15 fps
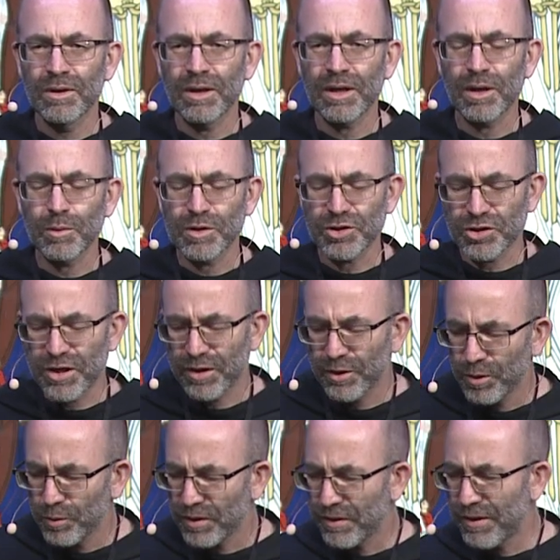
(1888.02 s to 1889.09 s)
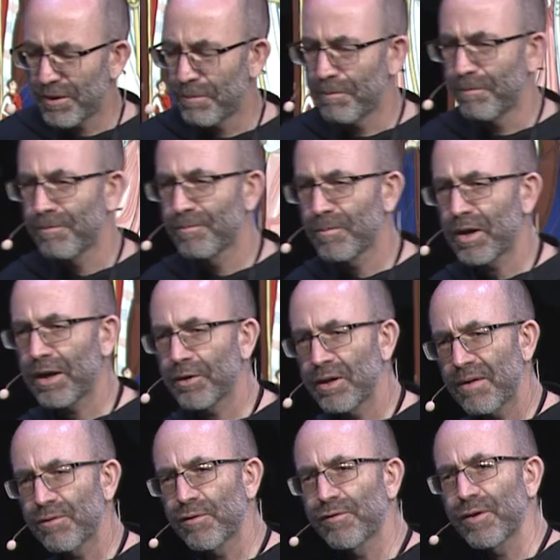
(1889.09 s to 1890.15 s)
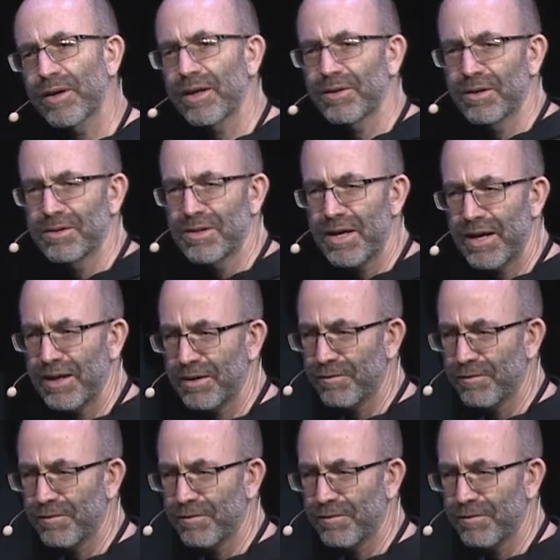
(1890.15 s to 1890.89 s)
And I was sharing with him, and I'll never forget the day.